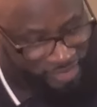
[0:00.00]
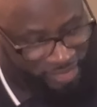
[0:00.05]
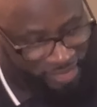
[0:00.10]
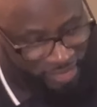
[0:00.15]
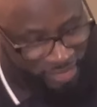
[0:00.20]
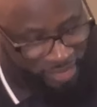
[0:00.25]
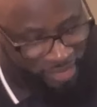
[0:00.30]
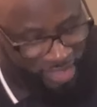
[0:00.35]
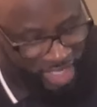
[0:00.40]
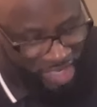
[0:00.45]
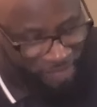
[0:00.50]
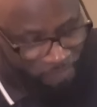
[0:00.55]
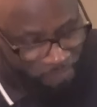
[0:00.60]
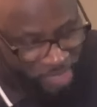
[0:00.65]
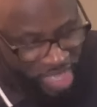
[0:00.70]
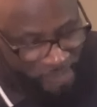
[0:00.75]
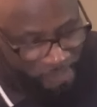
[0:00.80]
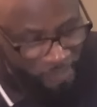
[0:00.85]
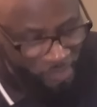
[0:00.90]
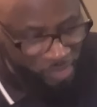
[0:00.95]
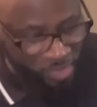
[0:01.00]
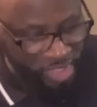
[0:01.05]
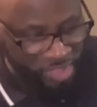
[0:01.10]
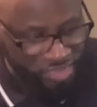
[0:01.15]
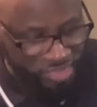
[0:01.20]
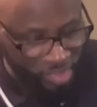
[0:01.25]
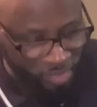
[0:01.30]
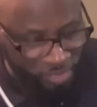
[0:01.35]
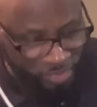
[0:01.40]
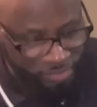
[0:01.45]
Uh-huh. If people,
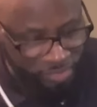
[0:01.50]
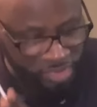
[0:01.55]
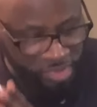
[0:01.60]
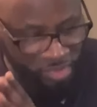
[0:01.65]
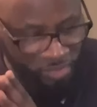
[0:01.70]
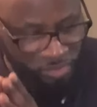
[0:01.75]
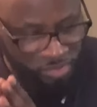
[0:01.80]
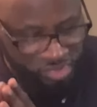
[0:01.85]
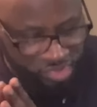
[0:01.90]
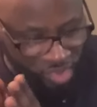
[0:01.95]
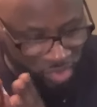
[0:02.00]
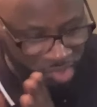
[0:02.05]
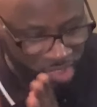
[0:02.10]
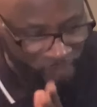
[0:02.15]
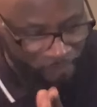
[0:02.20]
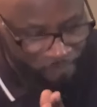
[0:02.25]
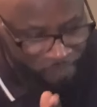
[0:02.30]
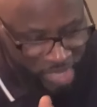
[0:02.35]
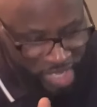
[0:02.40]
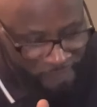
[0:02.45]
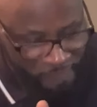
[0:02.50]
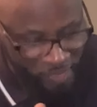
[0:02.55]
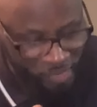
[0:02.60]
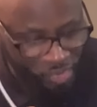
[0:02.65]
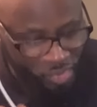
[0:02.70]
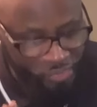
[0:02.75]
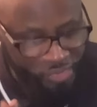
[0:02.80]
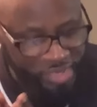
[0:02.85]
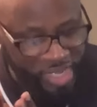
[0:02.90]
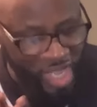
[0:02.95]
if so, you know, so if people
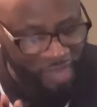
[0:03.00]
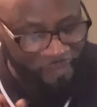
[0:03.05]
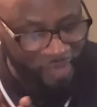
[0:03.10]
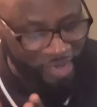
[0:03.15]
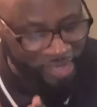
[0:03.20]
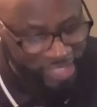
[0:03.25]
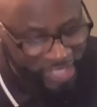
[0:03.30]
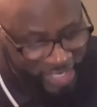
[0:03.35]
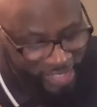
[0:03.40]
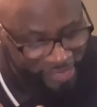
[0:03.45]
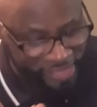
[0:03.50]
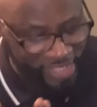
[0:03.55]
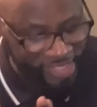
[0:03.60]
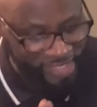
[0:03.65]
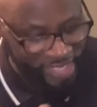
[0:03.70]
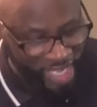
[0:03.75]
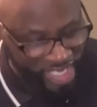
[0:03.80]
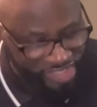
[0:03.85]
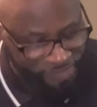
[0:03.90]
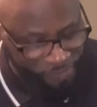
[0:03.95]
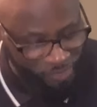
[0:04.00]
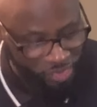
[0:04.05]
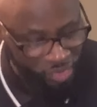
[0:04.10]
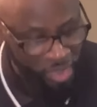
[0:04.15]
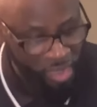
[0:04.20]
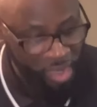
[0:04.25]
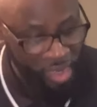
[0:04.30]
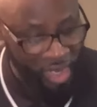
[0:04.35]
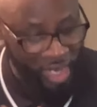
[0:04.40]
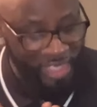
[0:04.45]
who never hear the
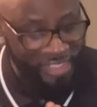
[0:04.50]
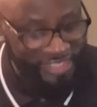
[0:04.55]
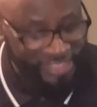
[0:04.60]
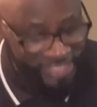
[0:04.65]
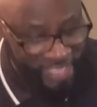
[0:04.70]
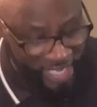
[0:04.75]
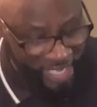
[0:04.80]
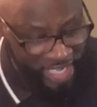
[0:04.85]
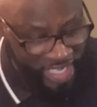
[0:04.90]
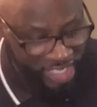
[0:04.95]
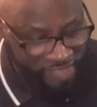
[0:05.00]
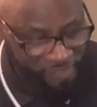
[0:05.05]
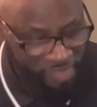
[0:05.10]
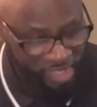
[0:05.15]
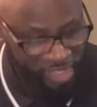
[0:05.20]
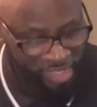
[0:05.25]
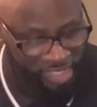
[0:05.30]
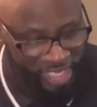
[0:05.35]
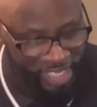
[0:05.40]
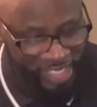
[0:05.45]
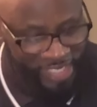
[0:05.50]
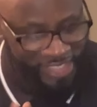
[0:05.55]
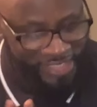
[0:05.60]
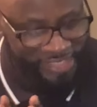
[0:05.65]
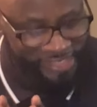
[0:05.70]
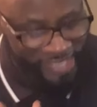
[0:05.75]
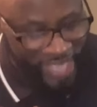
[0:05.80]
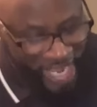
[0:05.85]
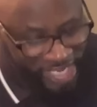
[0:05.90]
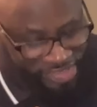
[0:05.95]
gospel are saved, it
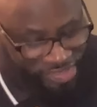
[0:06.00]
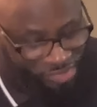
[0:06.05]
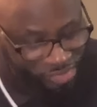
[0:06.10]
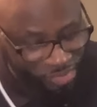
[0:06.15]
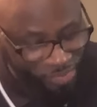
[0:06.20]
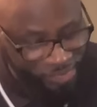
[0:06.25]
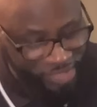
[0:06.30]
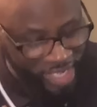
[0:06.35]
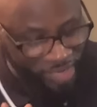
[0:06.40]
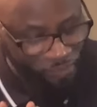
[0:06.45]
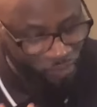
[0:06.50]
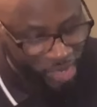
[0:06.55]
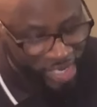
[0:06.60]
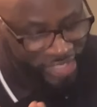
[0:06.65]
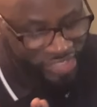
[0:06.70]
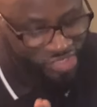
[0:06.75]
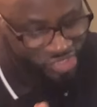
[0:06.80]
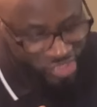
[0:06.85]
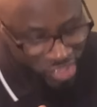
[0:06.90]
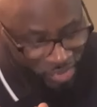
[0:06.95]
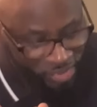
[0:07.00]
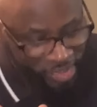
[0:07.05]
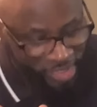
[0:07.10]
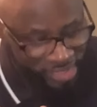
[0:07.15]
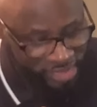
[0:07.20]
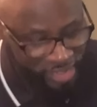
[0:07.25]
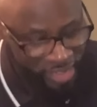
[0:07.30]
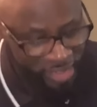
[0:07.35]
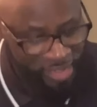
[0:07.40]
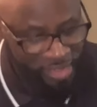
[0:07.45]
is logical that we
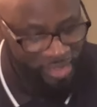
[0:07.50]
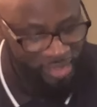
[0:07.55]
should